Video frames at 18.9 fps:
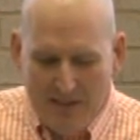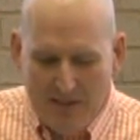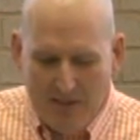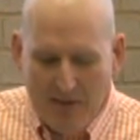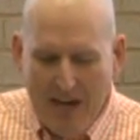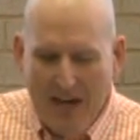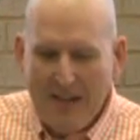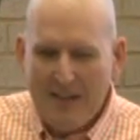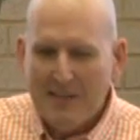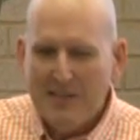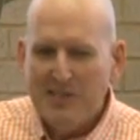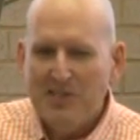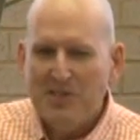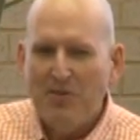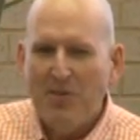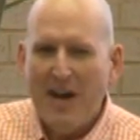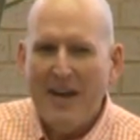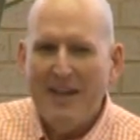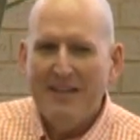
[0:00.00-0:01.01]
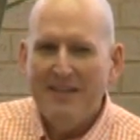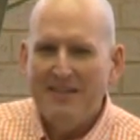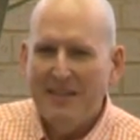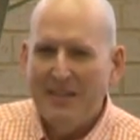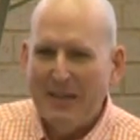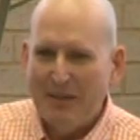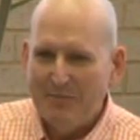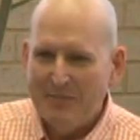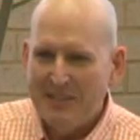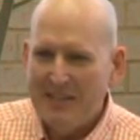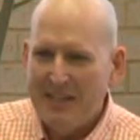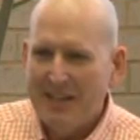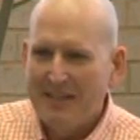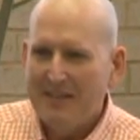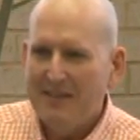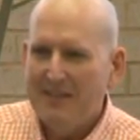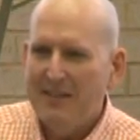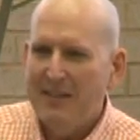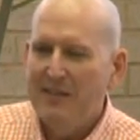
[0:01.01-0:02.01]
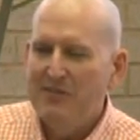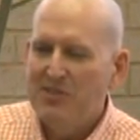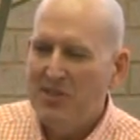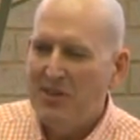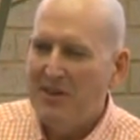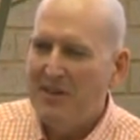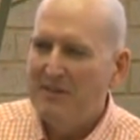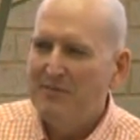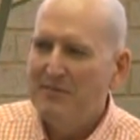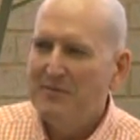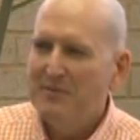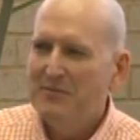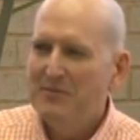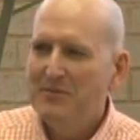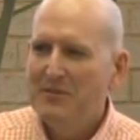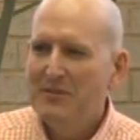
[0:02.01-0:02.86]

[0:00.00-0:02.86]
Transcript: So Halleck is granting them to take the gloves off.